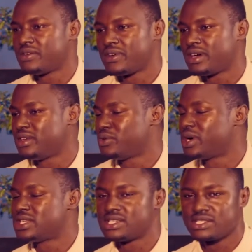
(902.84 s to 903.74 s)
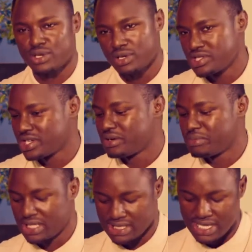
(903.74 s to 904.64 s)
Whatever you want as your closing
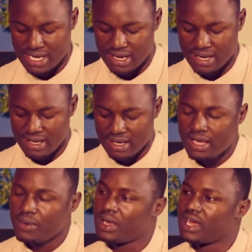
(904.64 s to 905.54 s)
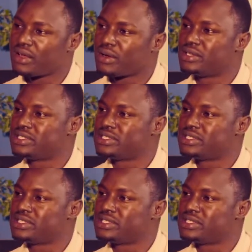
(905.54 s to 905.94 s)
remarks, then we can